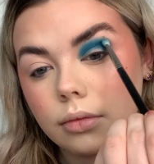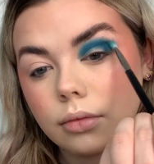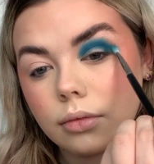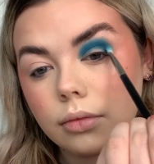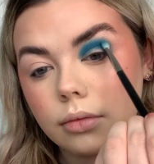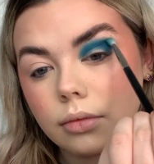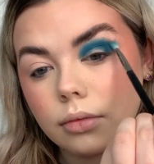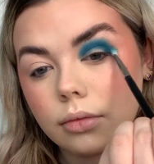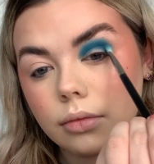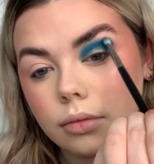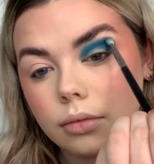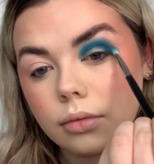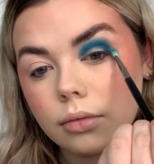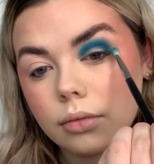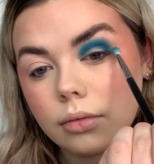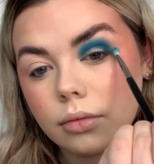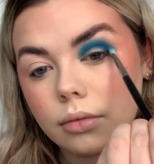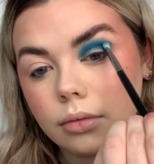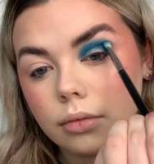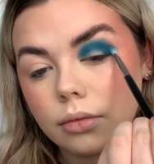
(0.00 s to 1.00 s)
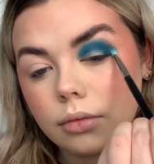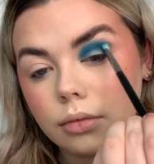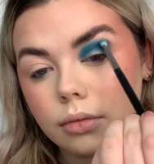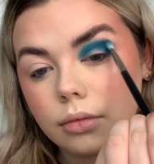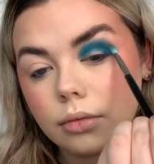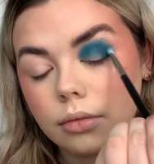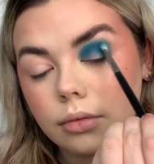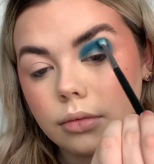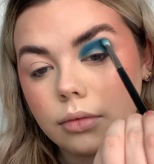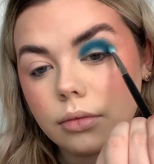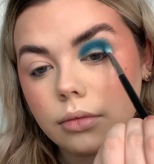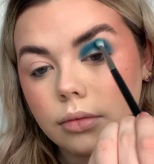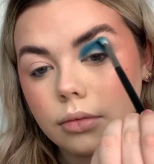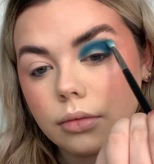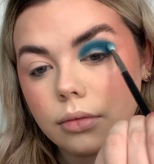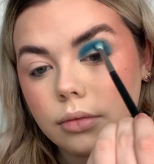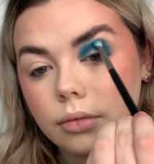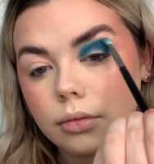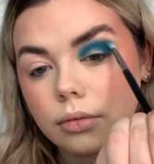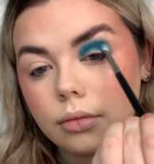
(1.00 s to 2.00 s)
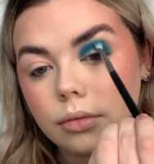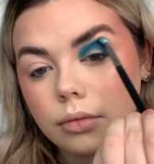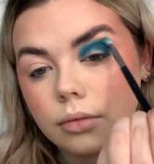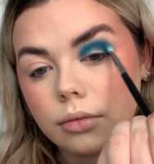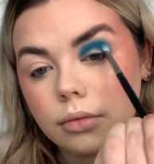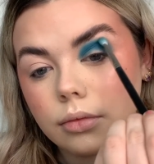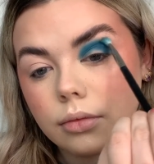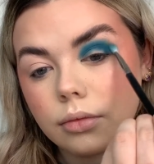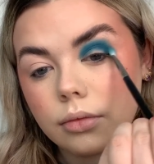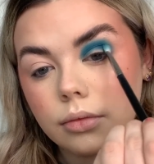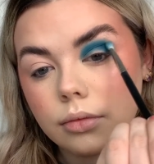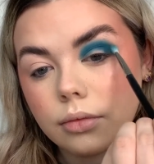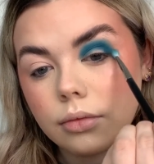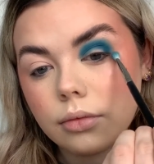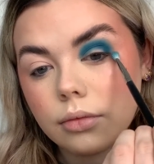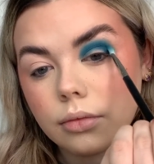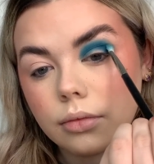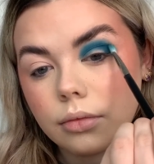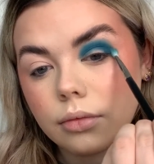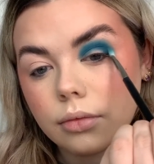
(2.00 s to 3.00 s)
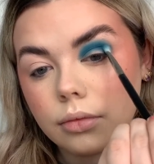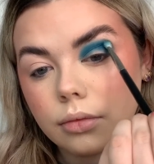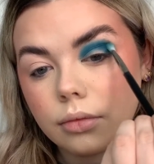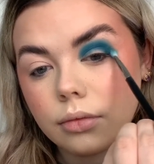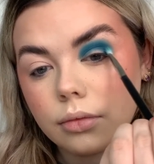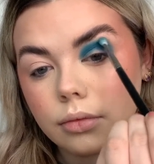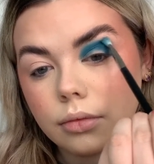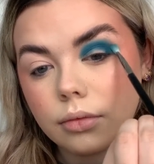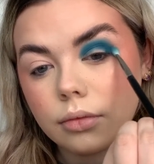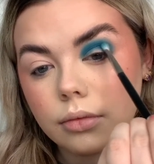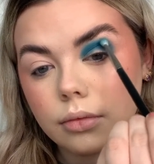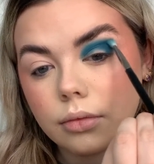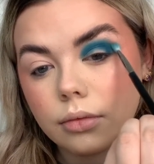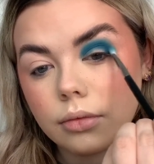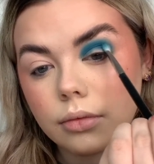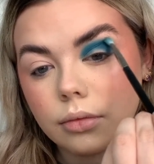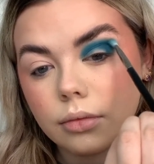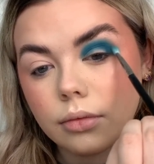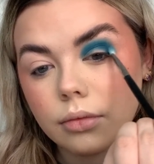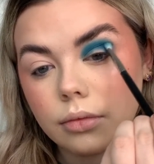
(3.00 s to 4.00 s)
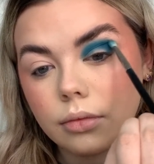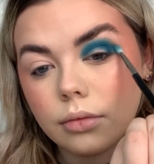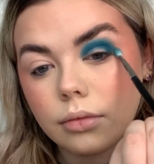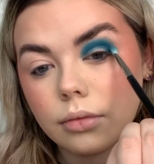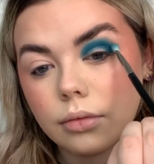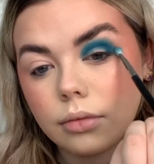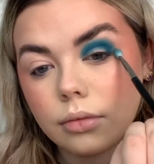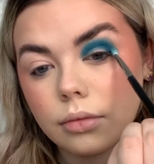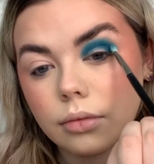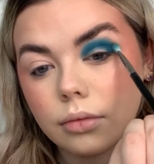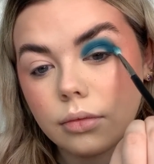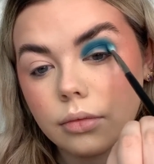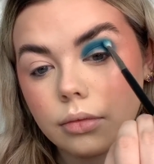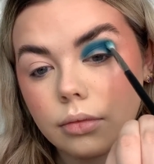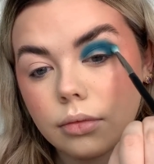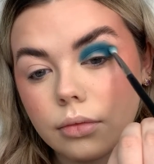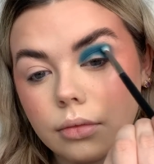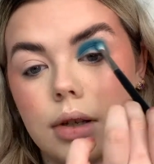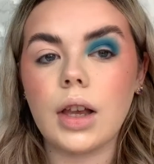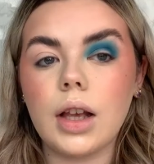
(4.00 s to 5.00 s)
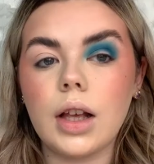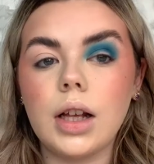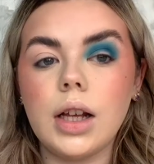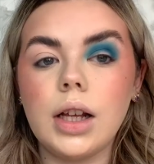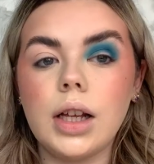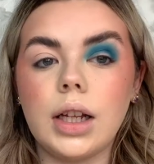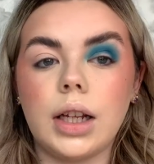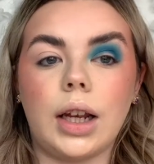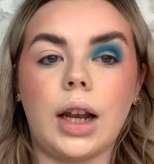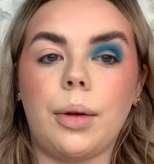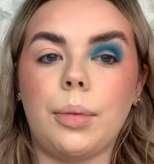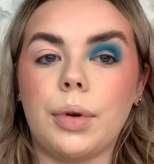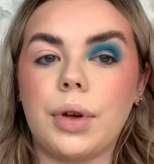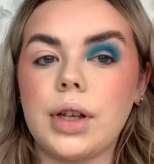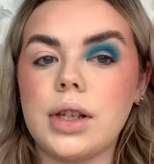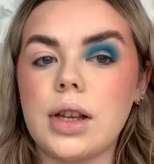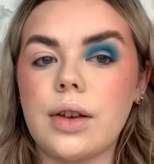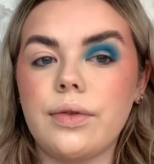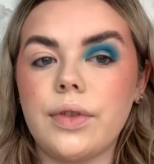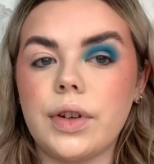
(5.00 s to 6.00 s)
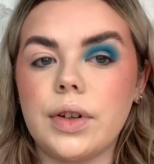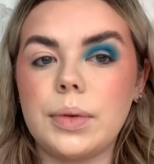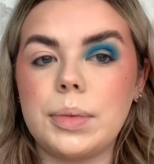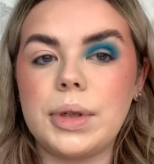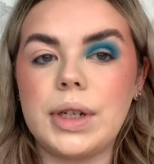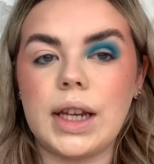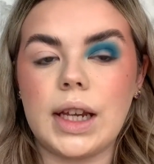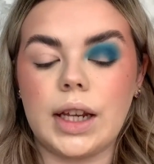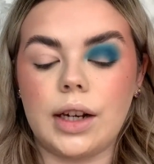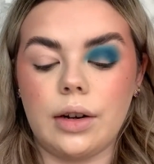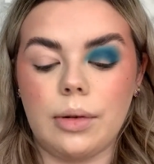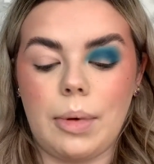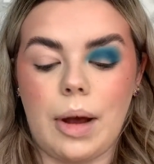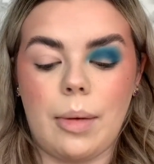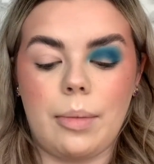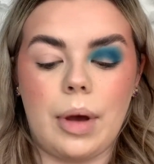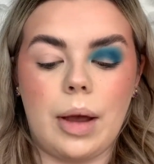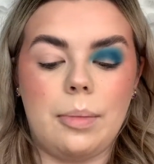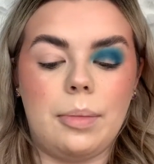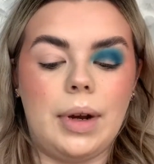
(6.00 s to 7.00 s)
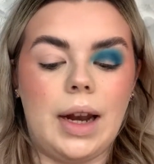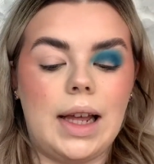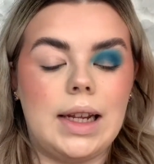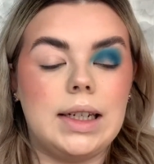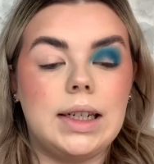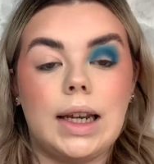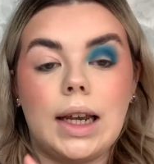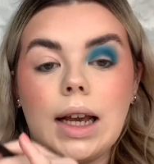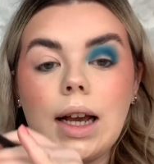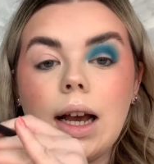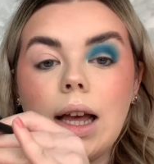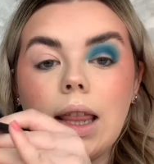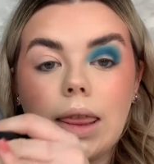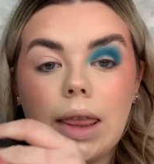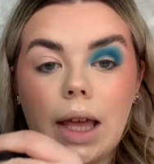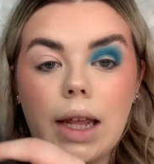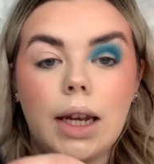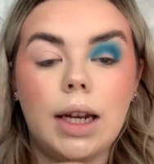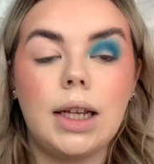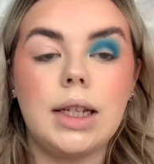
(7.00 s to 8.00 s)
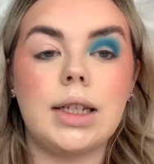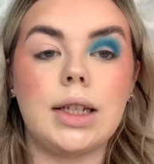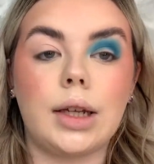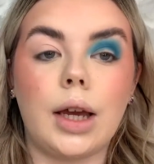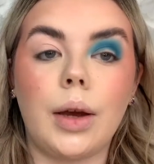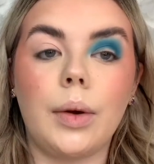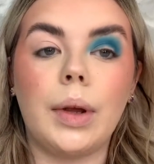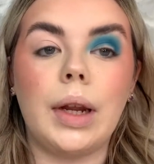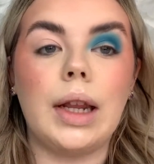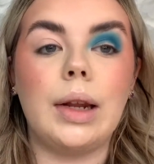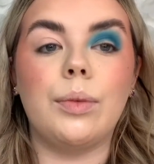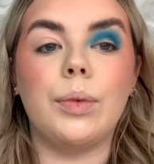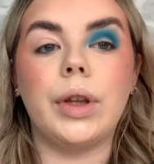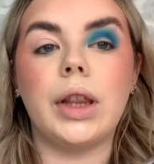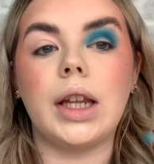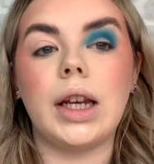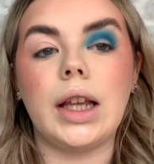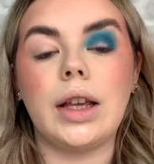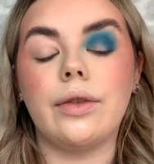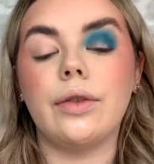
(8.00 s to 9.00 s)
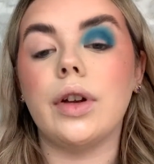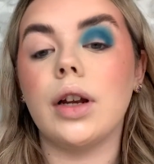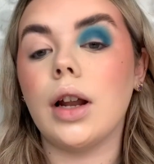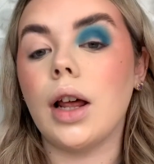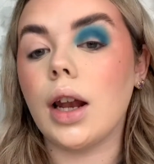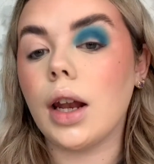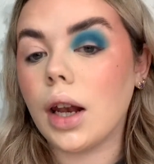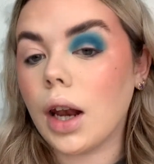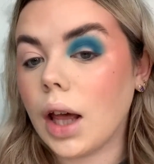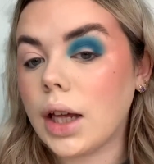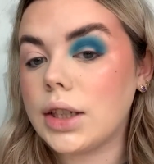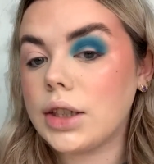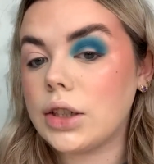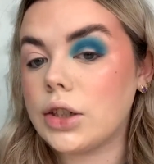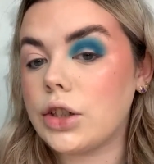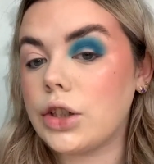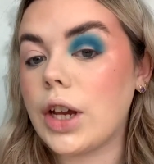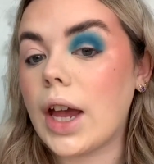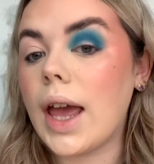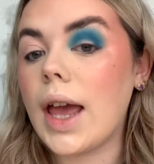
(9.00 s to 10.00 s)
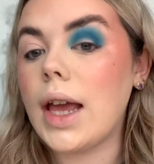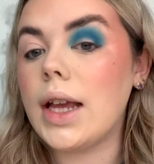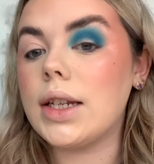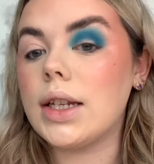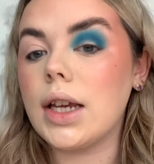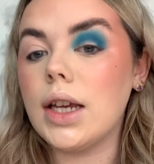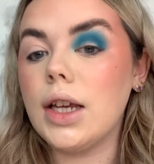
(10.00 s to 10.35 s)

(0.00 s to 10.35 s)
blend. And I'm doing really small circular motions. Now because I'm very particular about my blending, I then like to go in with an even lighter shade